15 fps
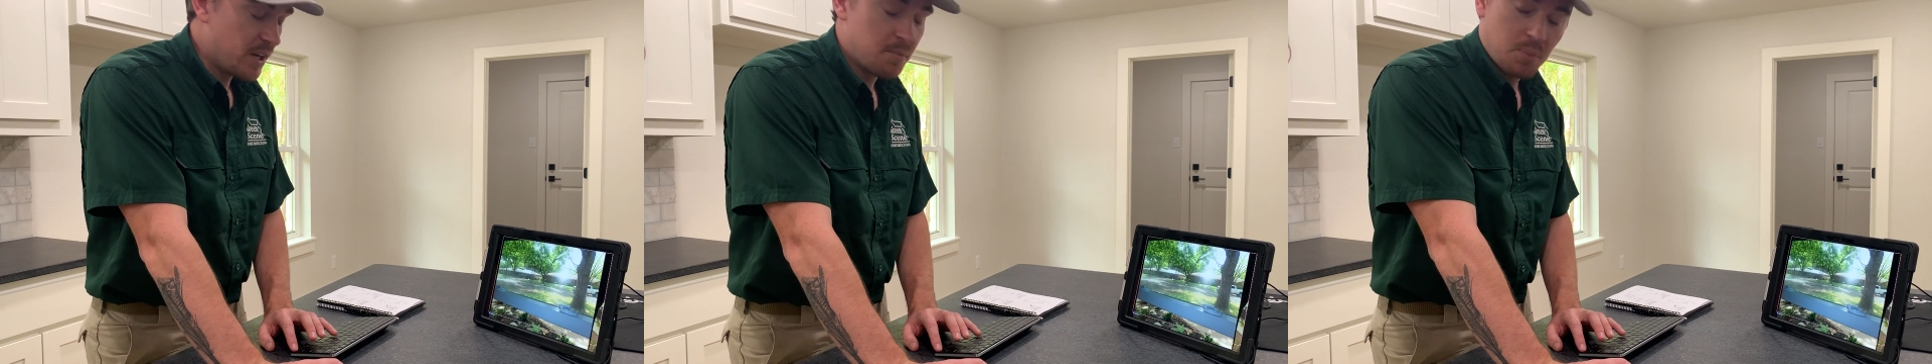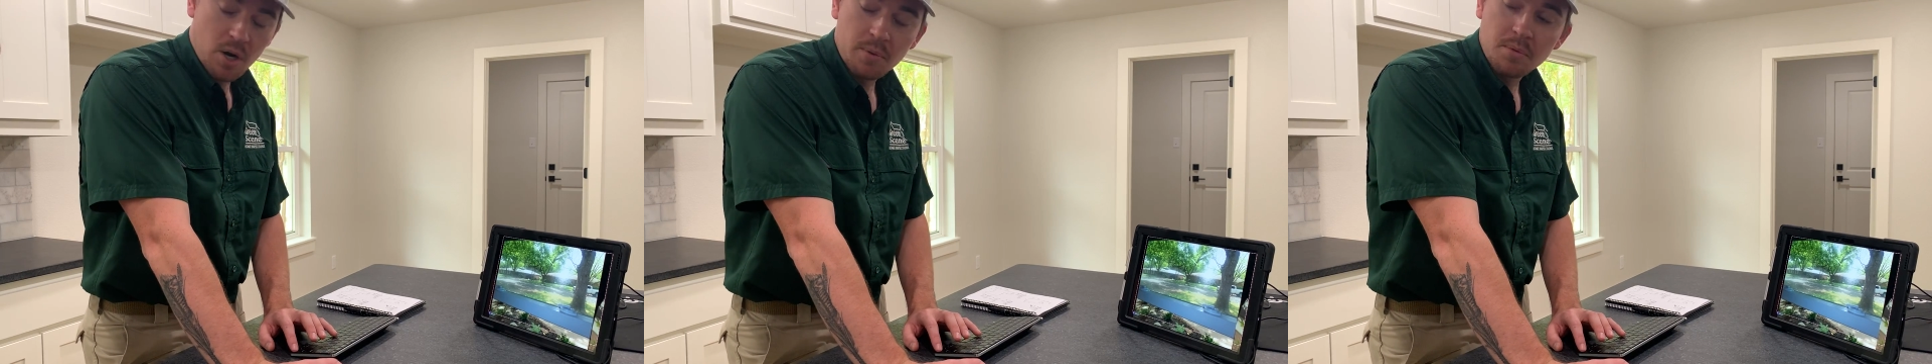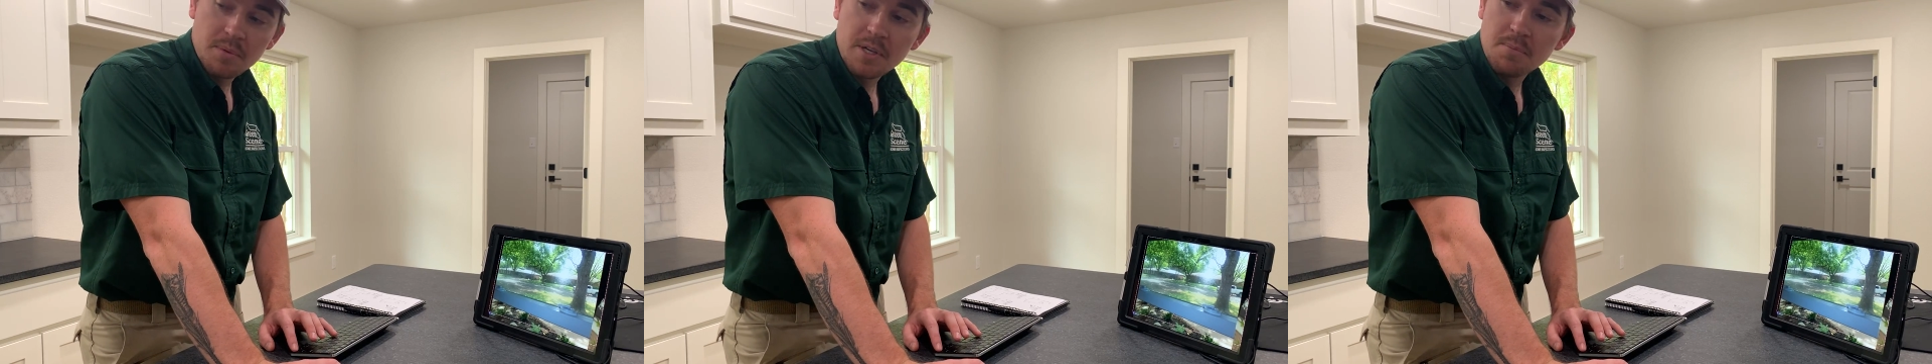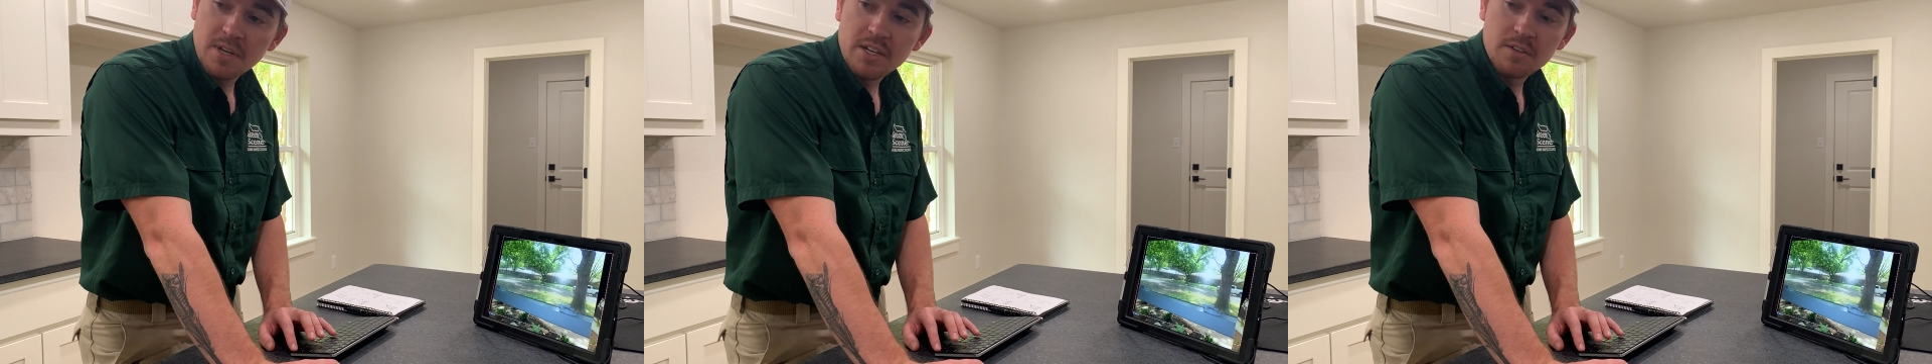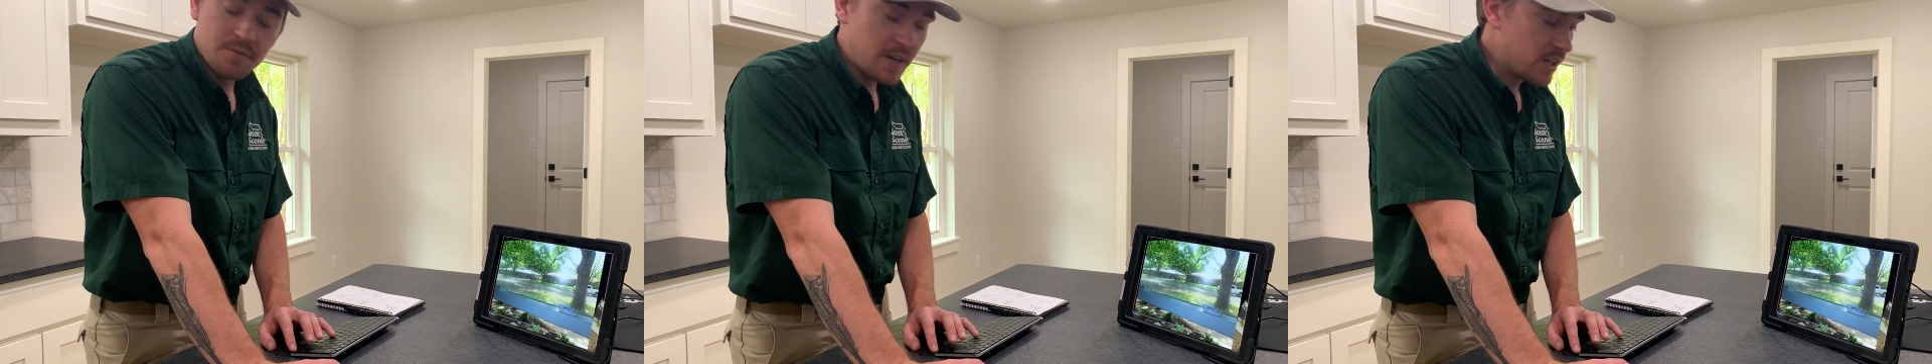Probably a
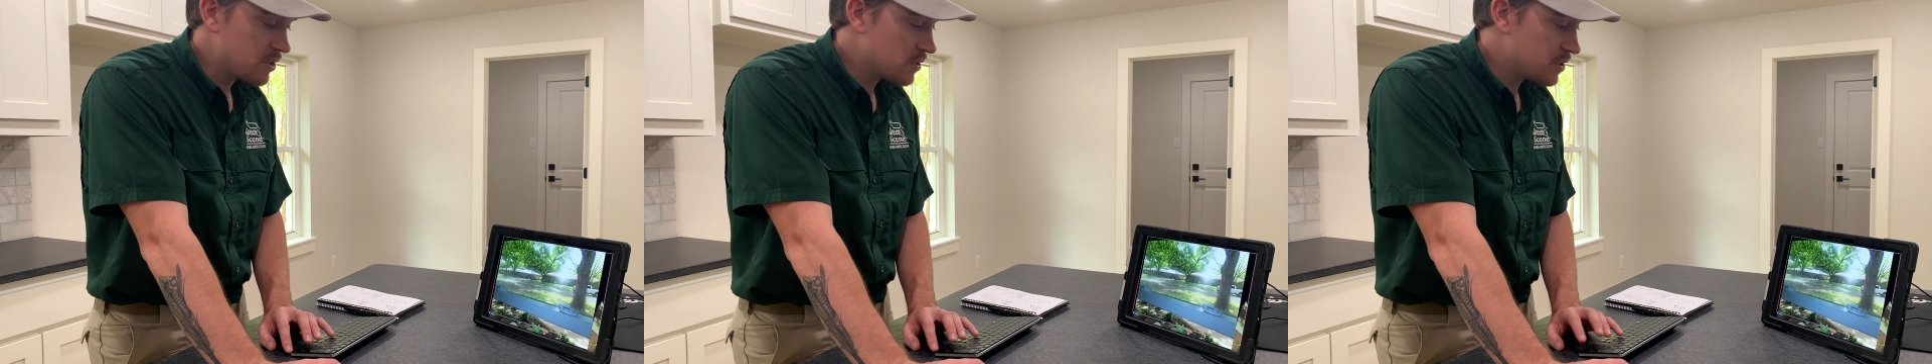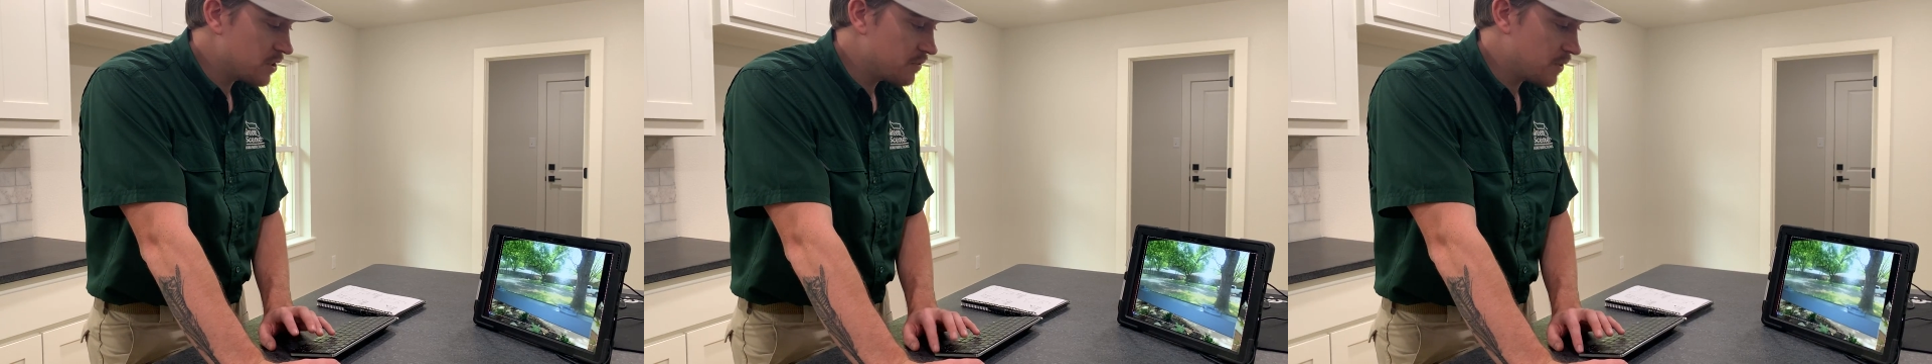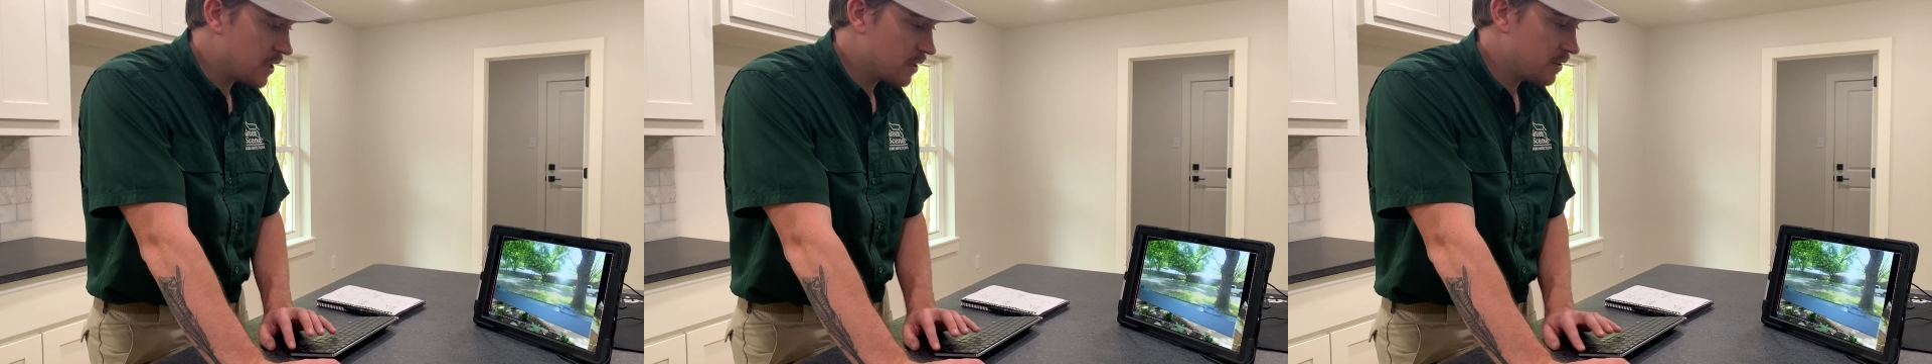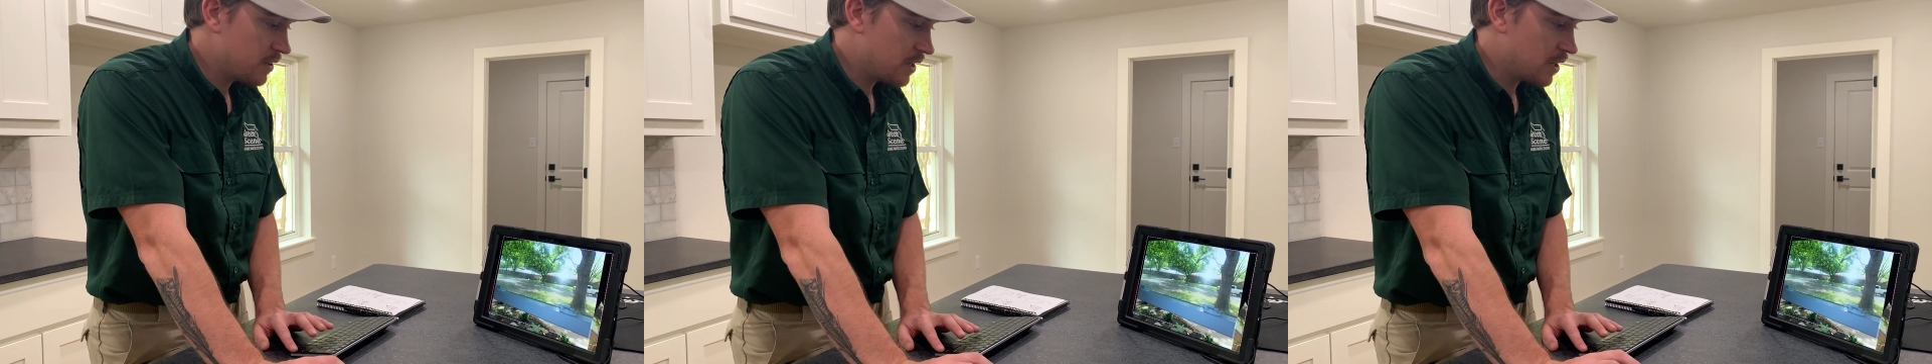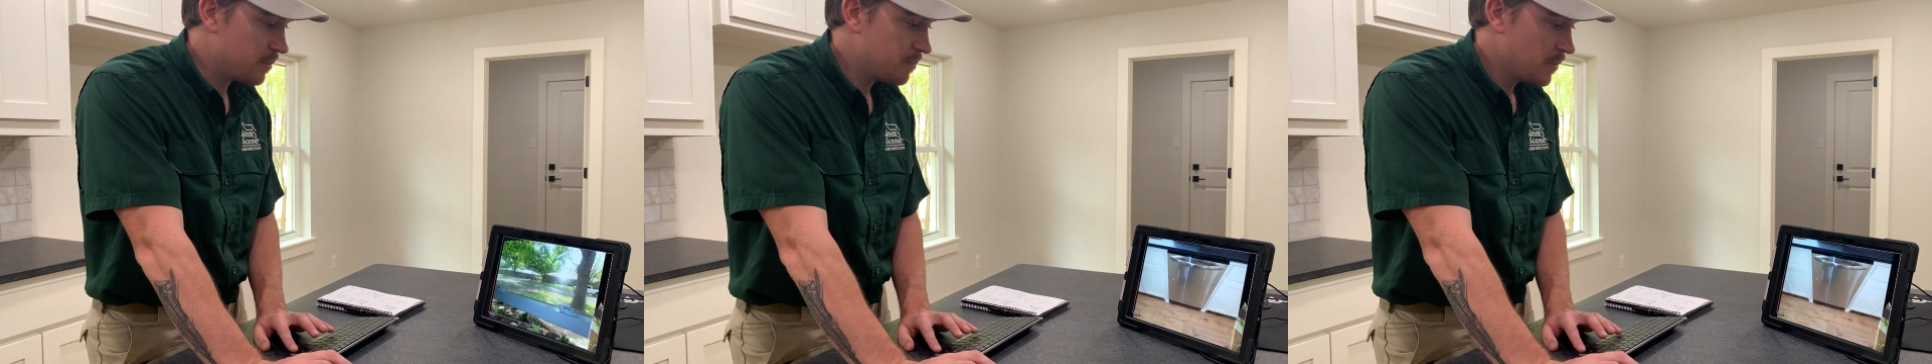manufacturer's defect,
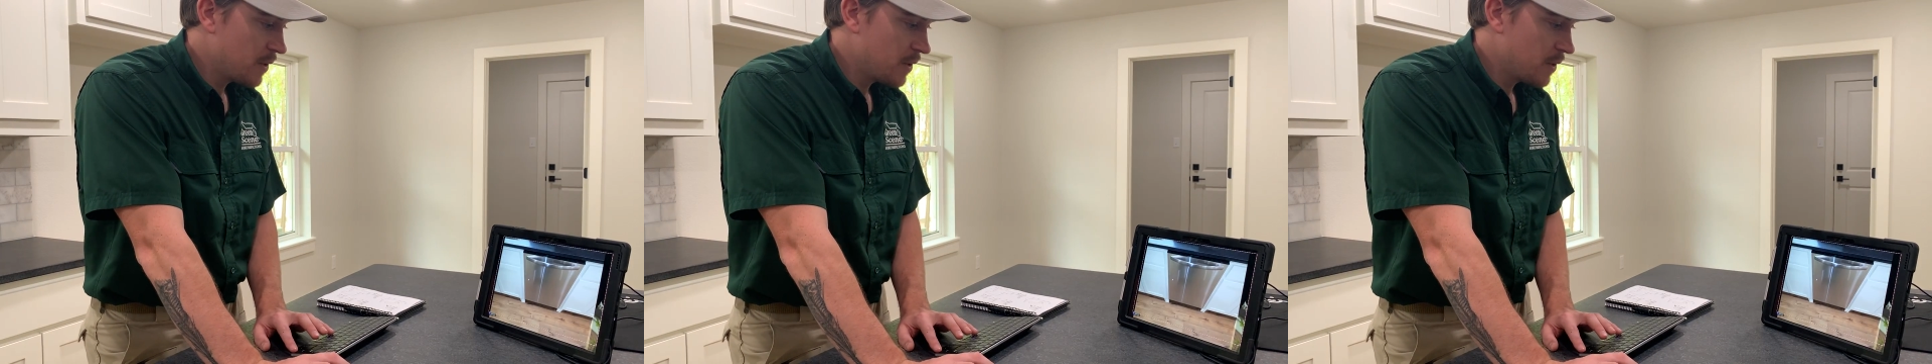yeah.